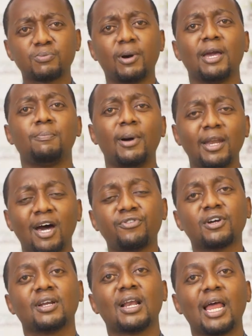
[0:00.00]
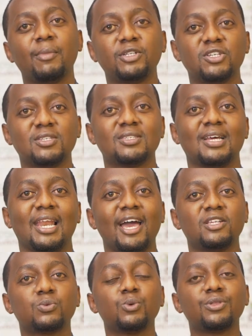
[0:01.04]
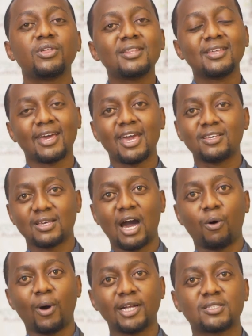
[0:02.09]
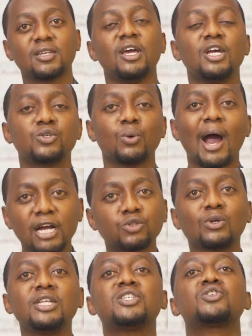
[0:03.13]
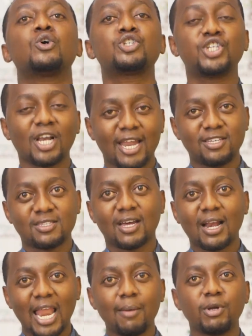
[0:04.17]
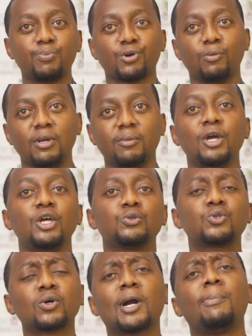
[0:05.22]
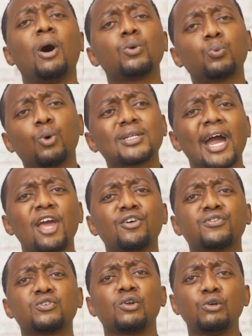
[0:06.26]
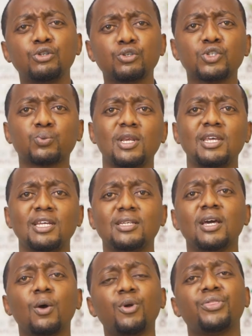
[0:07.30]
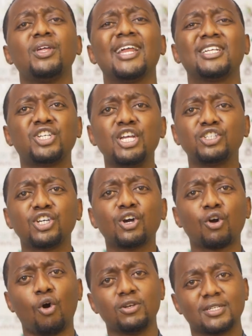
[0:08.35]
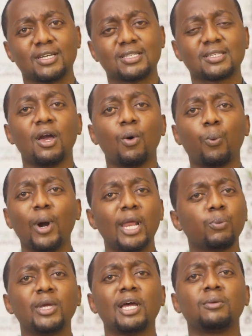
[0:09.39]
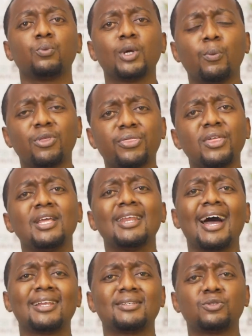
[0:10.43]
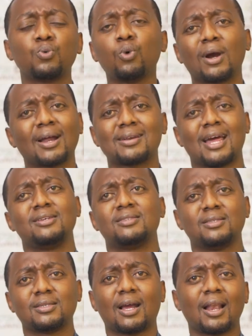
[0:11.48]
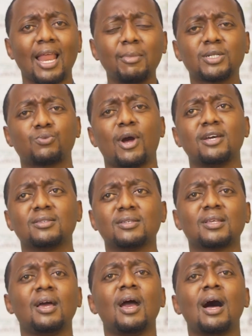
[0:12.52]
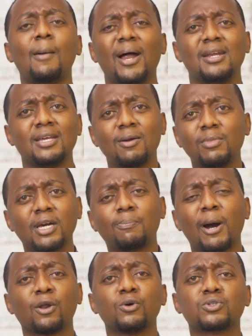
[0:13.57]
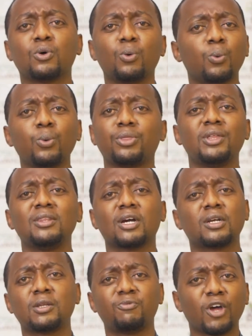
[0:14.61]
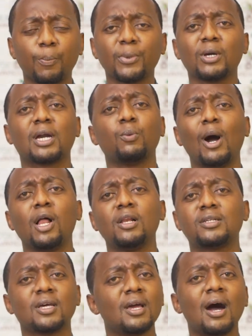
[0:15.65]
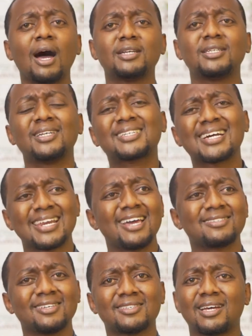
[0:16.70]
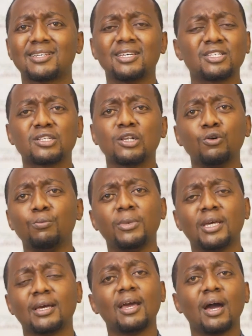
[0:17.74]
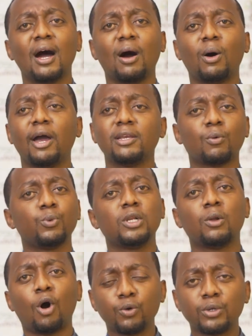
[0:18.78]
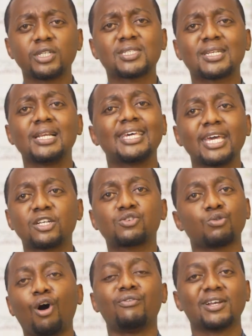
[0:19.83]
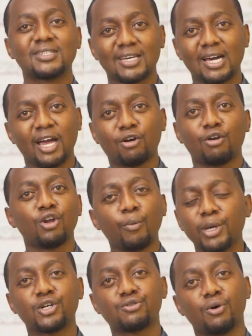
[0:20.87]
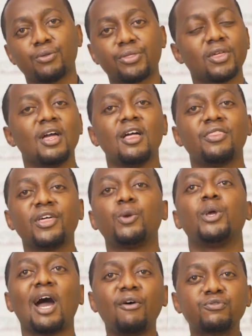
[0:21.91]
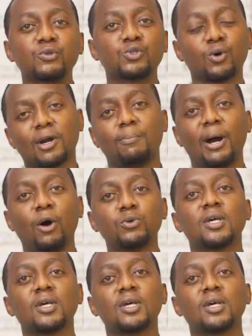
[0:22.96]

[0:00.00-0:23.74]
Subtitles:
by Pan-African Climate Justice Alliance within the ACCER Awards to actually socialize the climate problem, to talk about what kind of solutions we need within a changing context. While we are within a dual crisis, a climate crisis, a pandemic, but also within the developing world, a debt crisis that is looming and will honestly get to overtake our economic growth, then we have to talk about